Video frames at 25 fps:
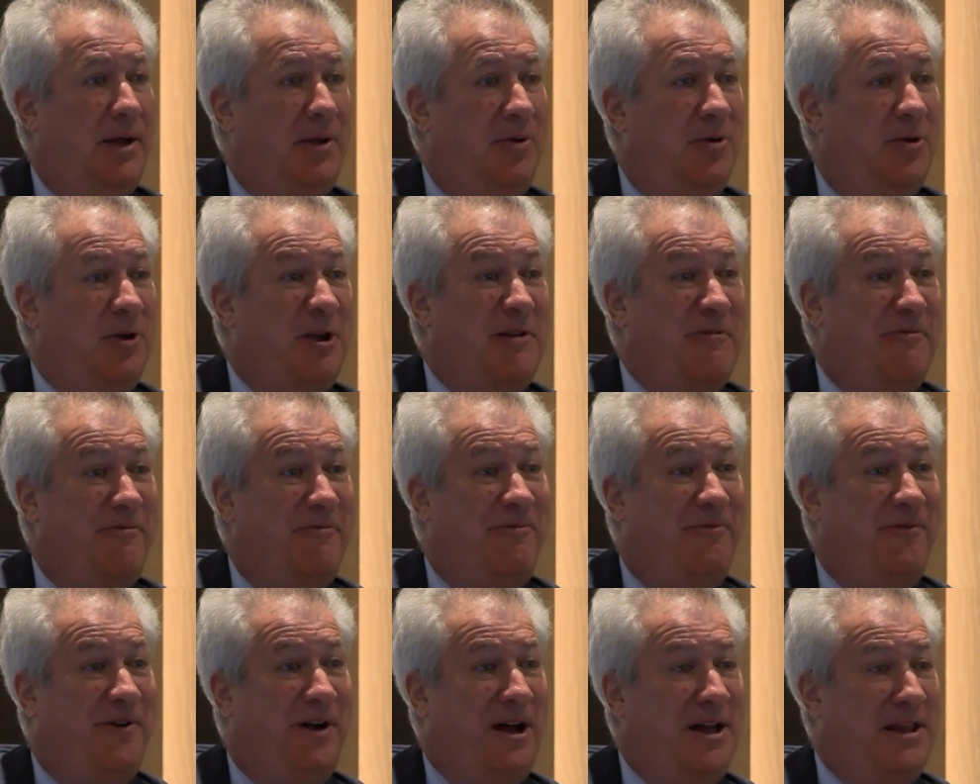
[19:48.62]
you can
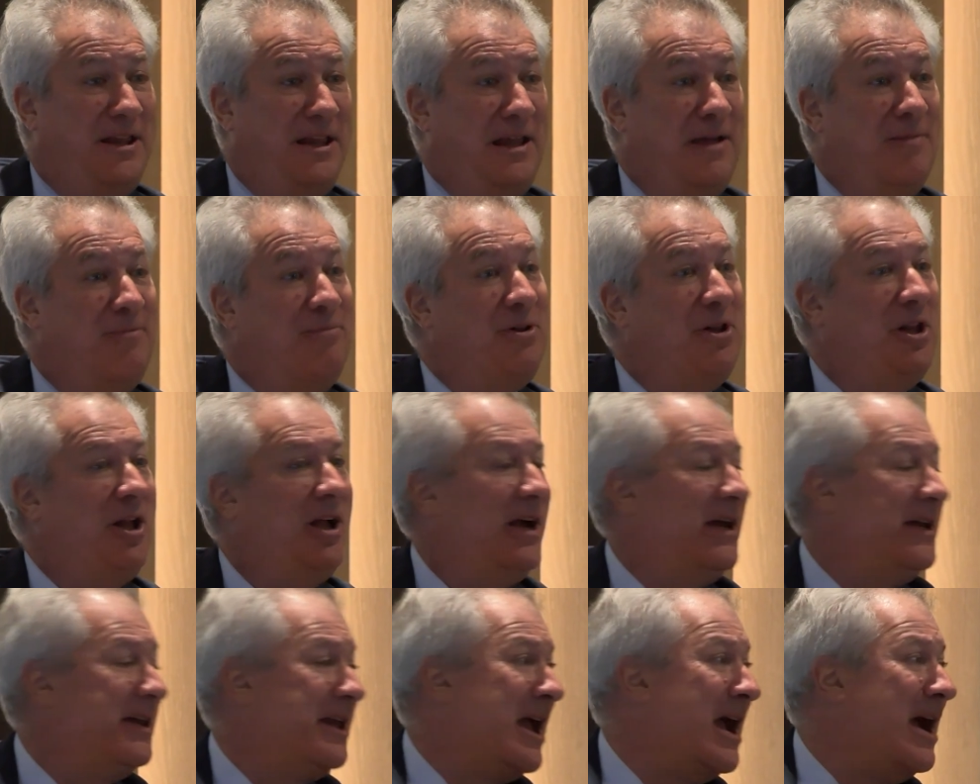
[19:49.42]
find the
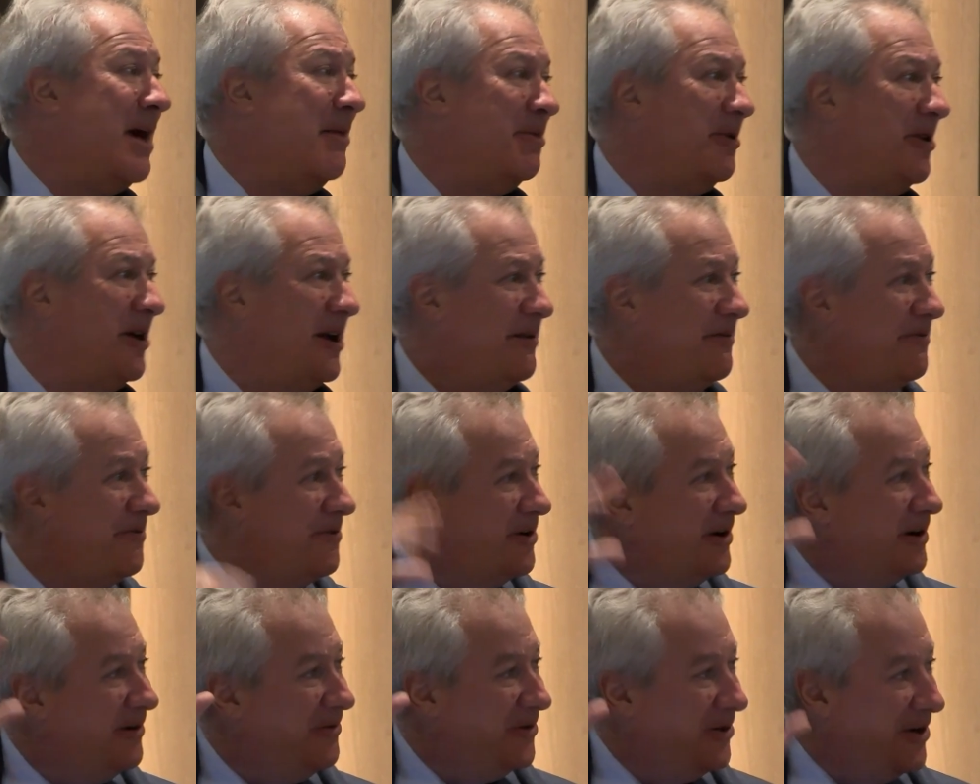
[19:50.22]
implied cap rate
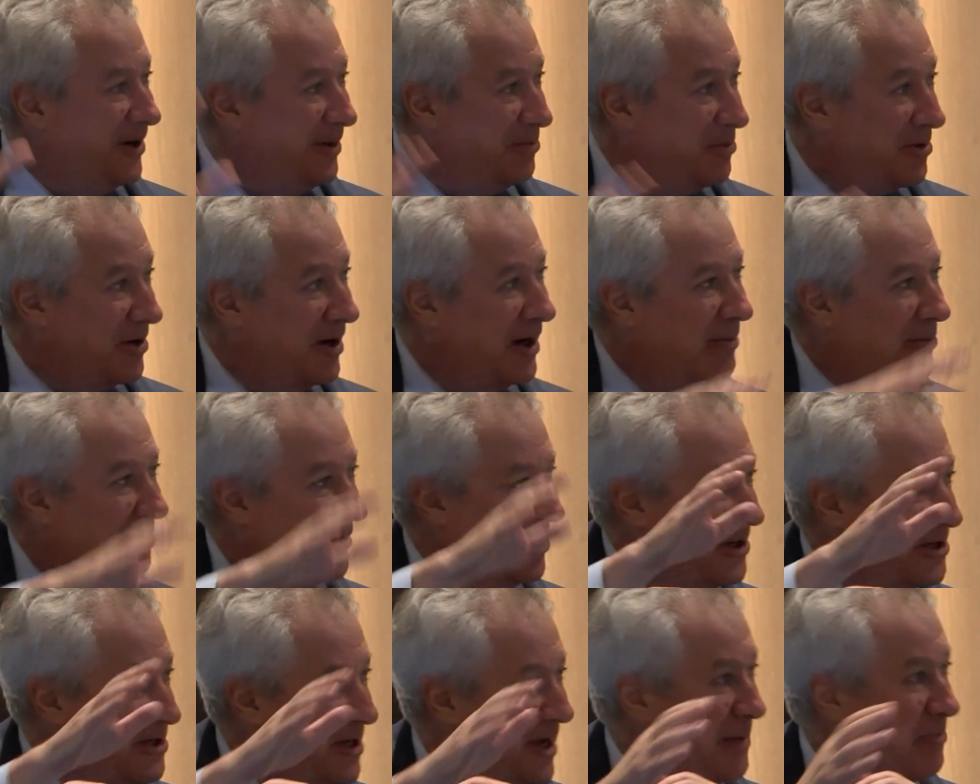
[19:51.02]
for every
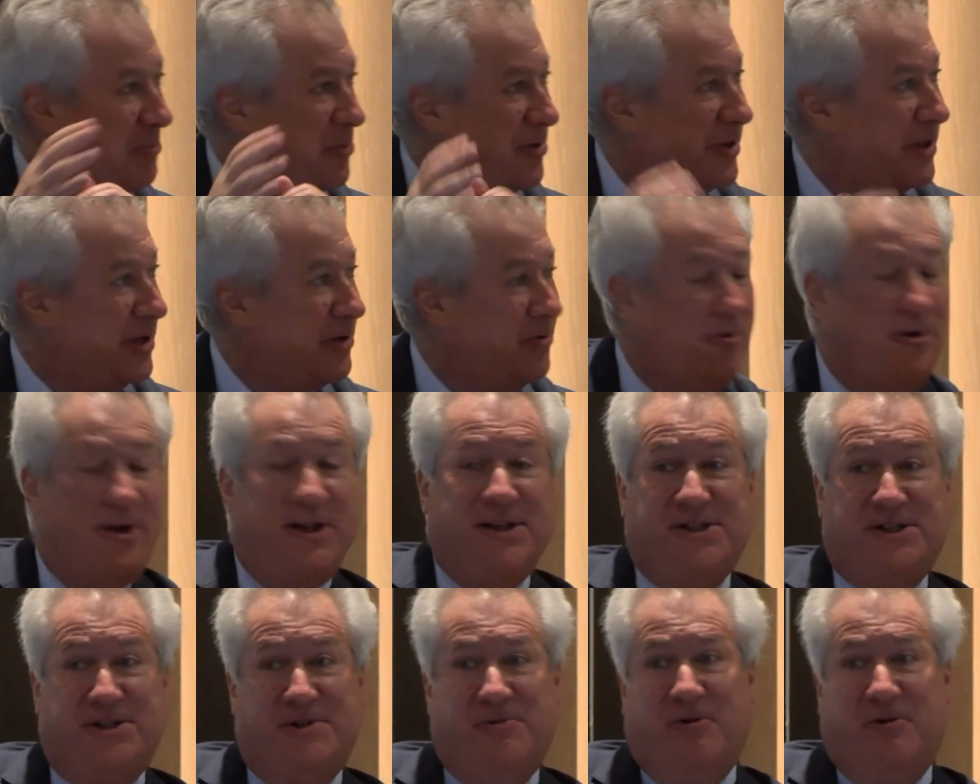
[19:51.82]
property type within REITs.